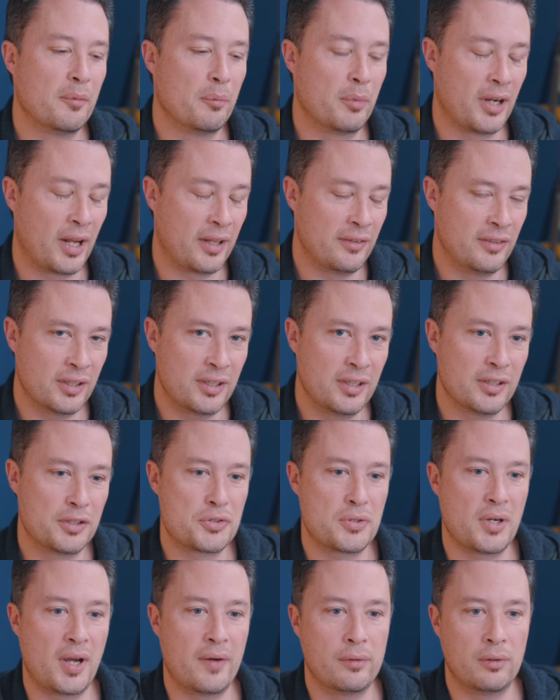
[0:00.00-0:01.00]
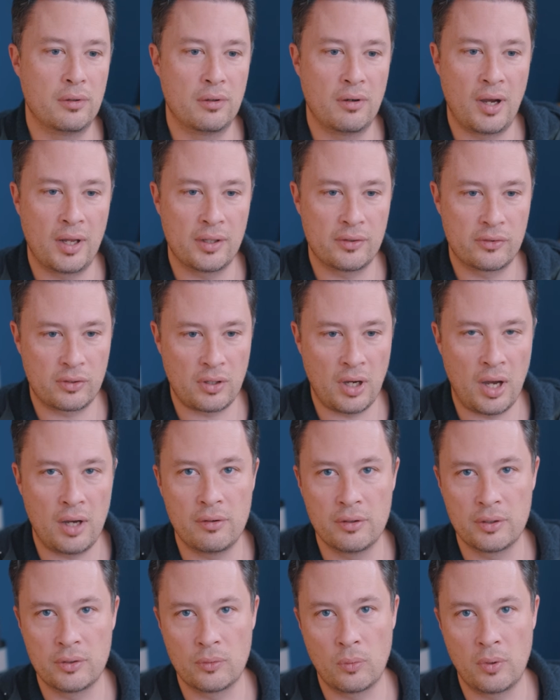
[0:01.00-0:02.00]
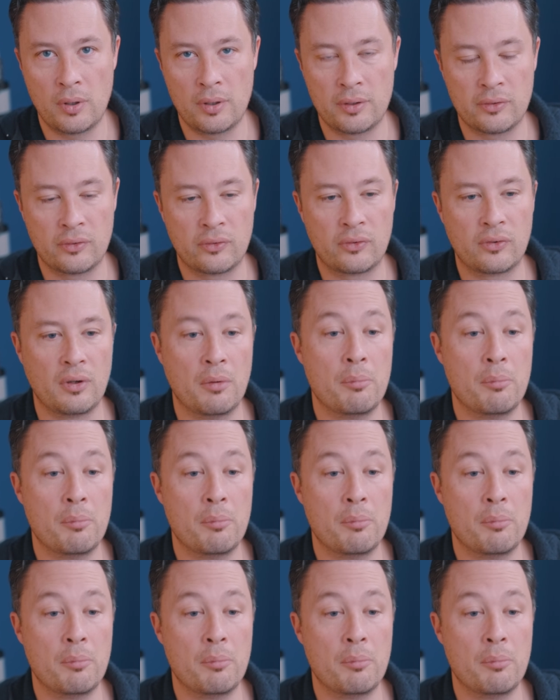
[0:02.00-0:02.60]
but I did get to travel a lot. Scotland was